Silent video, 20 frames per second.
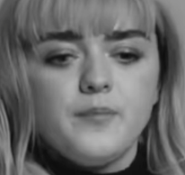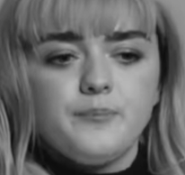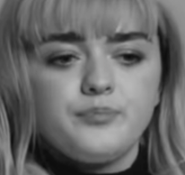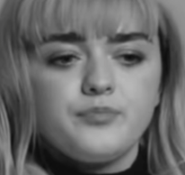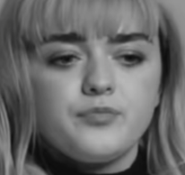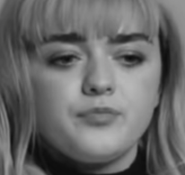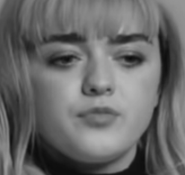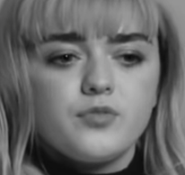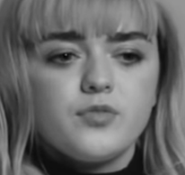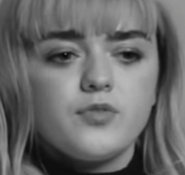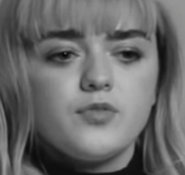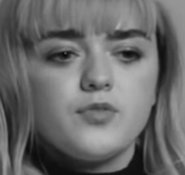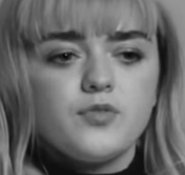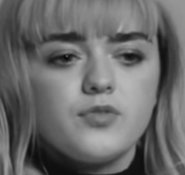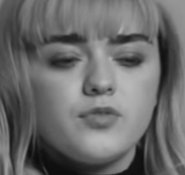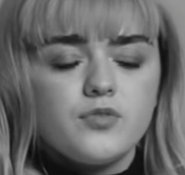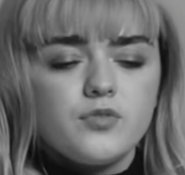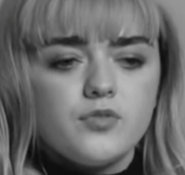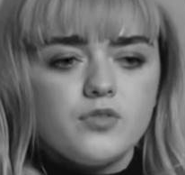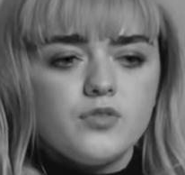
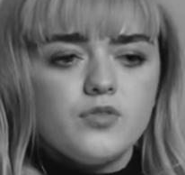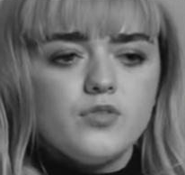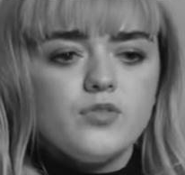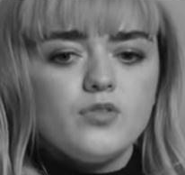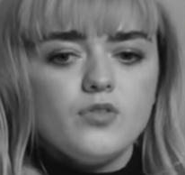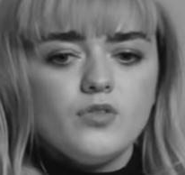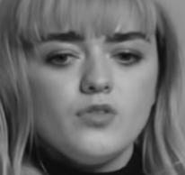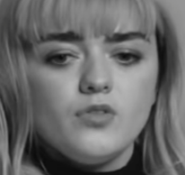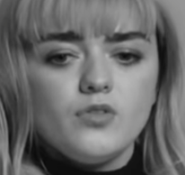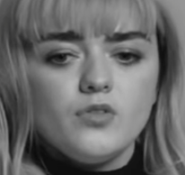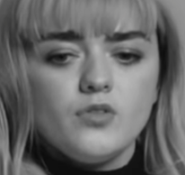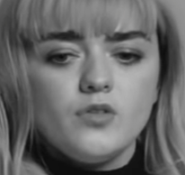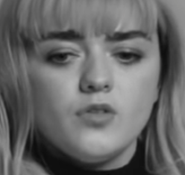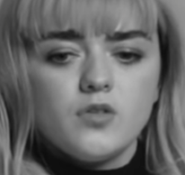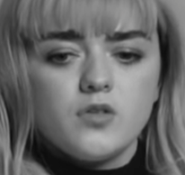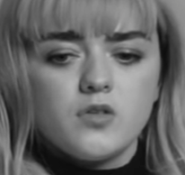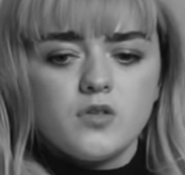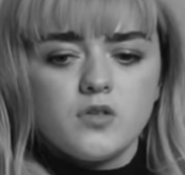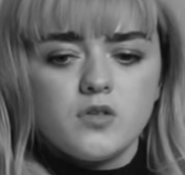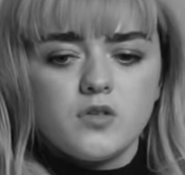
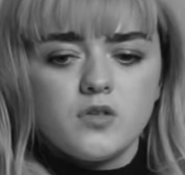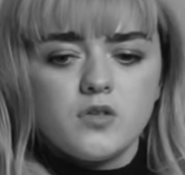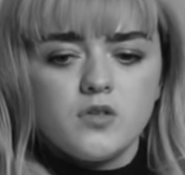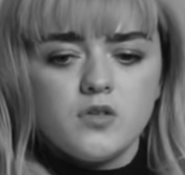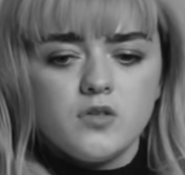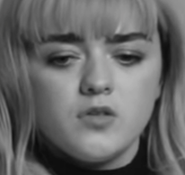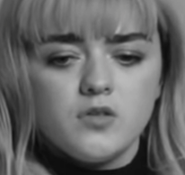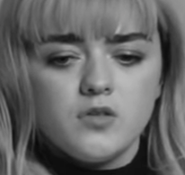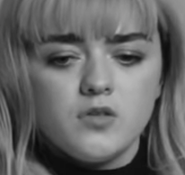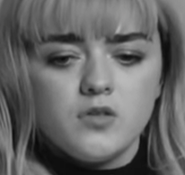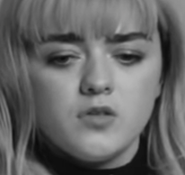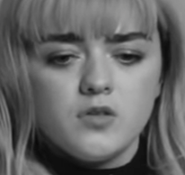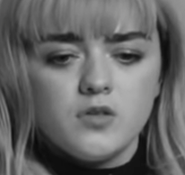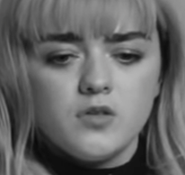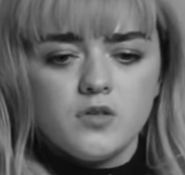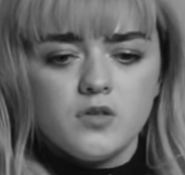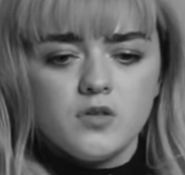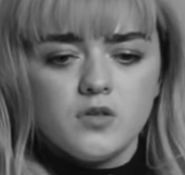The person shown says nothing.